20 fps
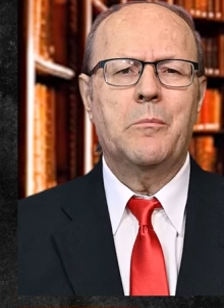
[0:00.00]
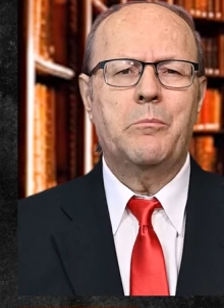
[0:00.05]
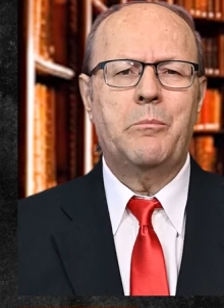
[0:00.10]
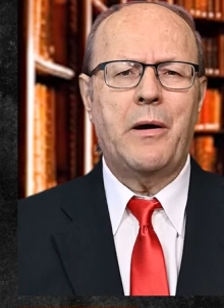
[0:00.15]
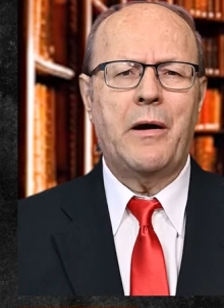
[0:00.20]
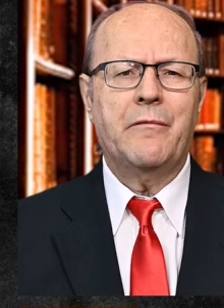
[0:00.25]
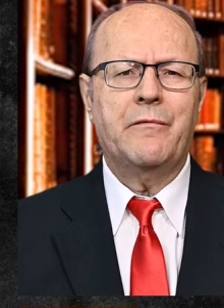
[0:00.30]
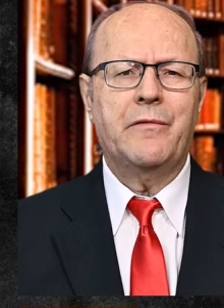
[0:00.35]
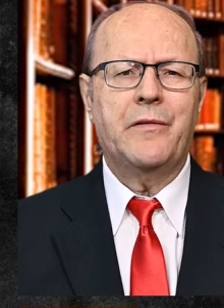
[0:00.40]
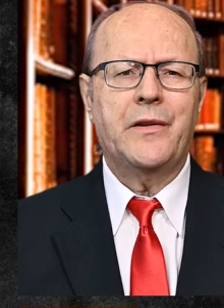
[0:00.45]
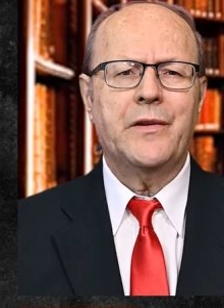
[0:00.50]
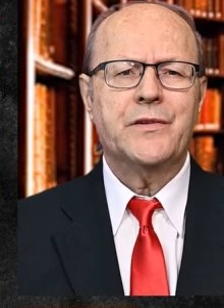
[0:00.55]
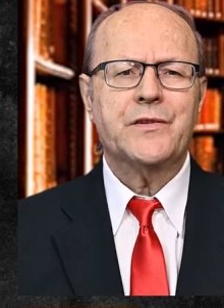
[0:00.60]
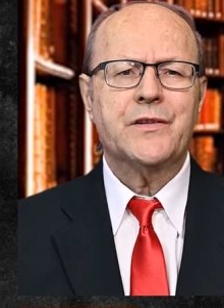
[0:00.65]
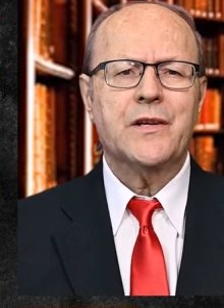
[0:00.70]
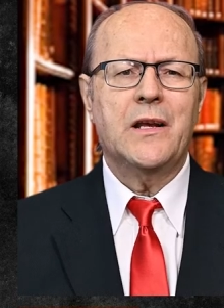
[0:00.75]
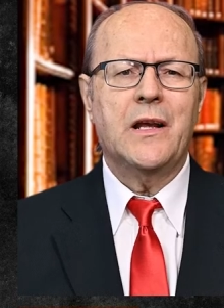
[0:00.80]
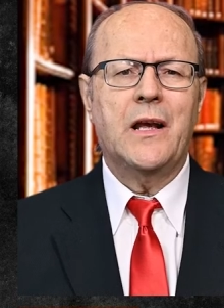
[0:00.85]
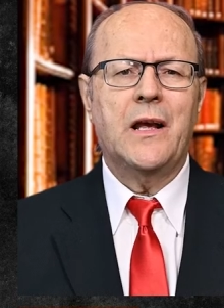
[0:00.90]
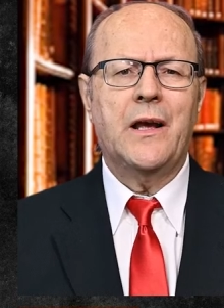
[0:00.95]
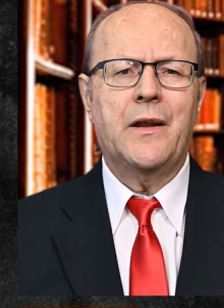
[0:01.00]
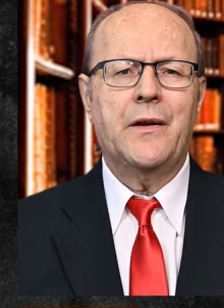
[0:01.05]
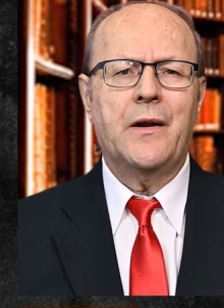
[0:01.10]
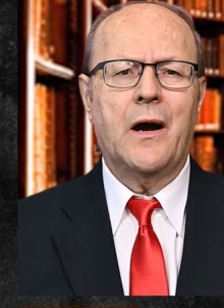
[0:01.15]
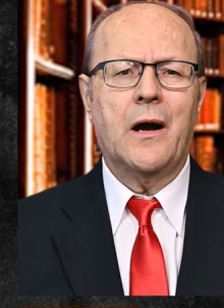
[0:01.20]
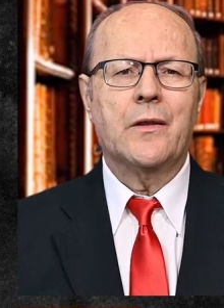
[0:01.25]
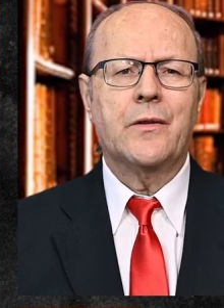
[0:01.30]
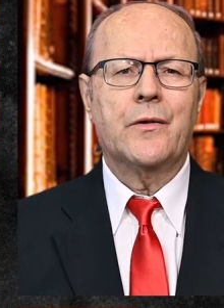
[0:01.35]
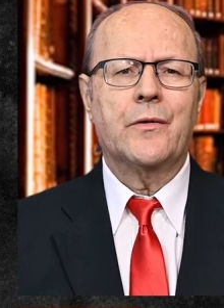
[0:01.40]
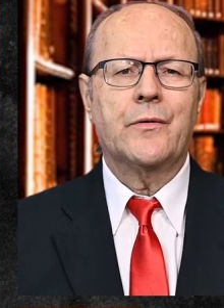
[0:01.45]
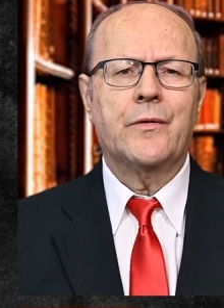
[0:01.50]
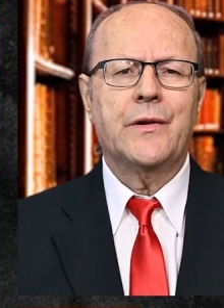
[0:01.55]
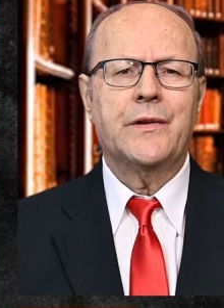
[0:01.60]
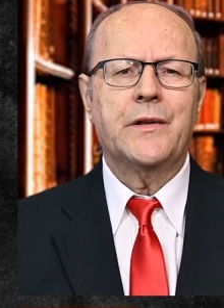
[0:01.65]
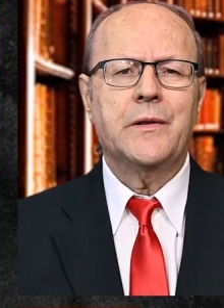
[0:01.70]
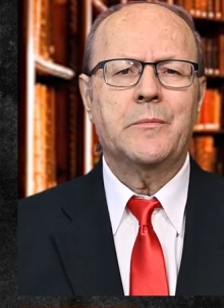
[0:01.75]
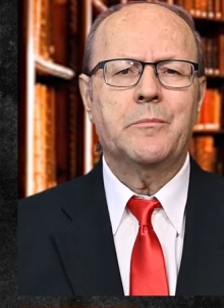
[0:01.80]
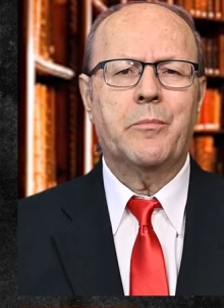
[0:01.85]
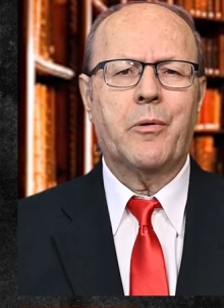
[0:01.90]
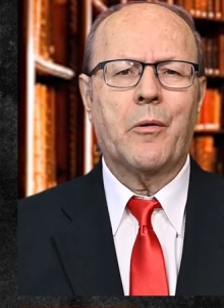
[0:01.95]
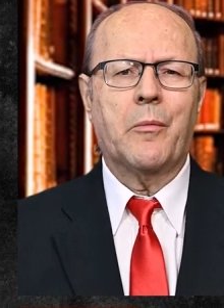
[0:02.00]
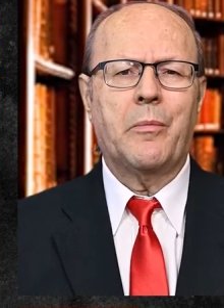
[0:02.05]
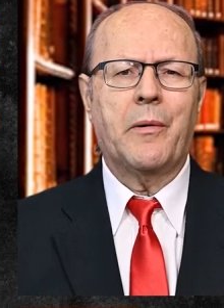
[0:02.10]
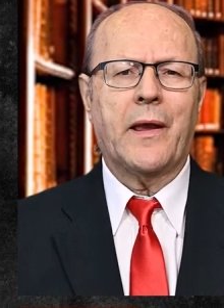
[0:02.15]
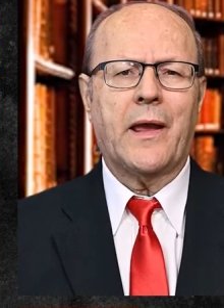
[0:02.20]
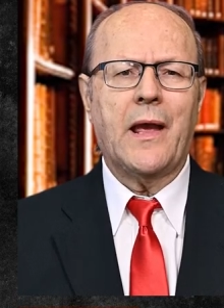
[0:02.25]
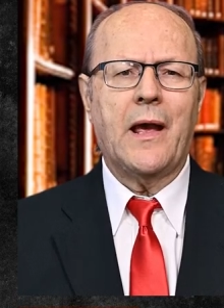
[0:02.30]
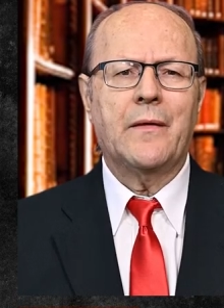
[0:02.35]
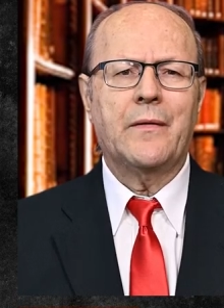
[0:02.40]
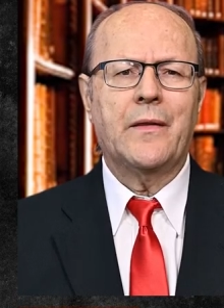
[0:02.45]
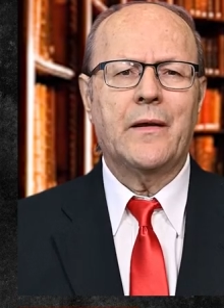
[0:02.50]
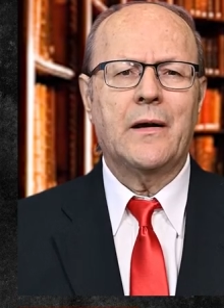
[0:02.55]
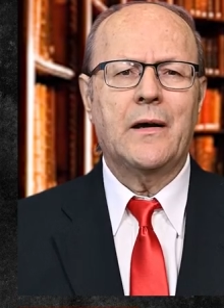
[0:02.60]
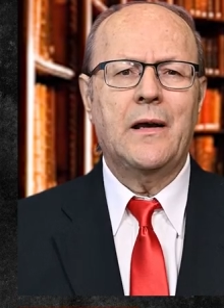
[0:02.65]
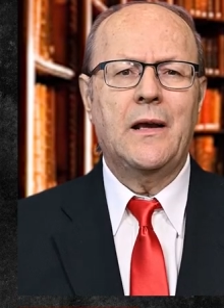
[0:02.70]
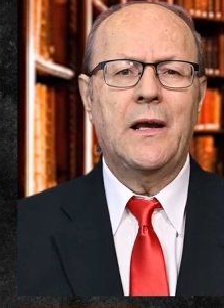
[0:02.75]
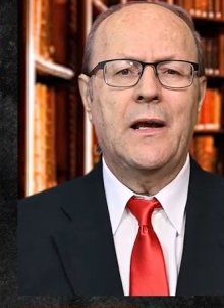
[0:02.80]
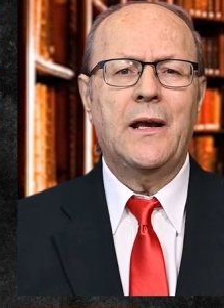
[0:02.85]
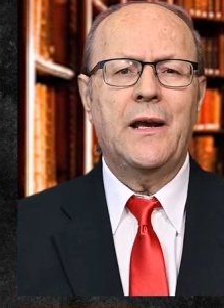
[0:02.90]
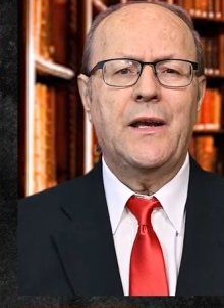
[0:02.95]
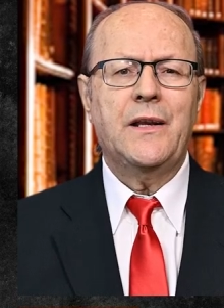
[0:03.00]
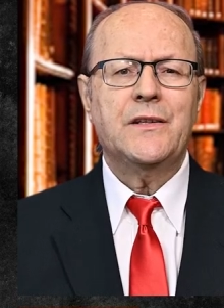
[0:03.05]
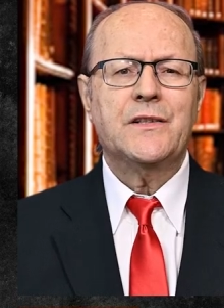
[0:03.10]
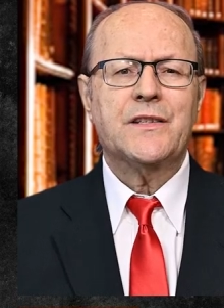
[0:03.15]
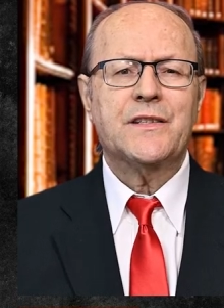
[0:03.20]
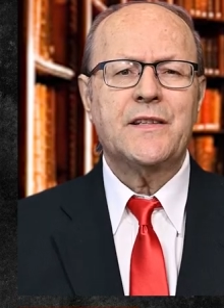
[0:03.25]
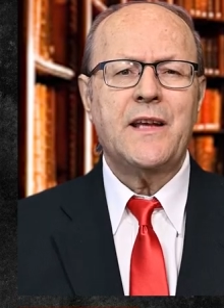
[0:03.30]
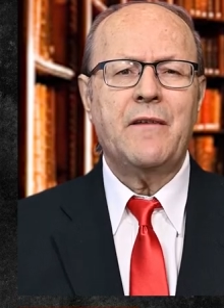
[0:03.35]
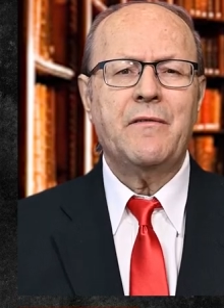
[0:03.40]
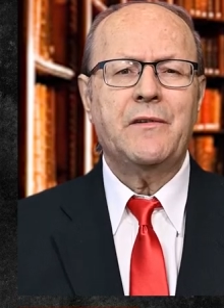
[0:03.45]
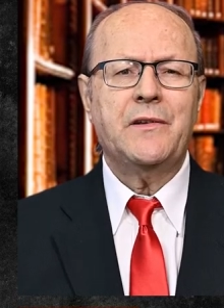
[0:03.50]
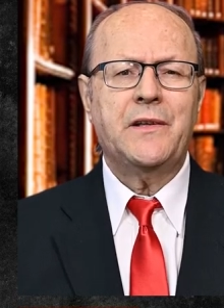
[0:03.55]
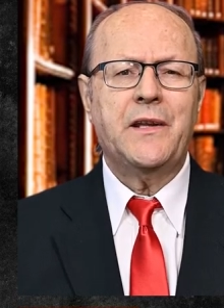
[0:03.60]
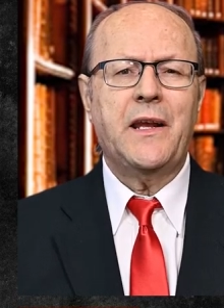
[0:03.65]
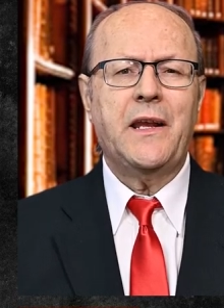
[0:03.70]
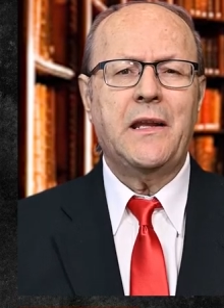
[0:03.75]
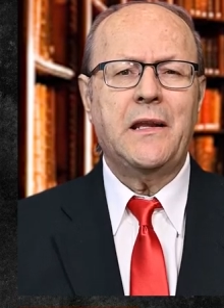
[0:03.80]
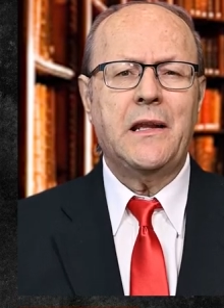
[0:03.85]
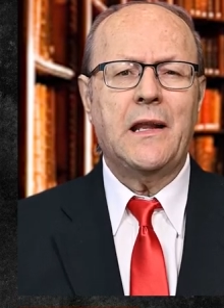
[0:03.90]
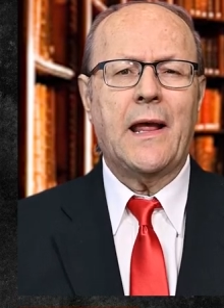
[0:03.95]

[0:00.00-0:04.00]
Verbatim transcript: pamphlets, and other written propaganda in 17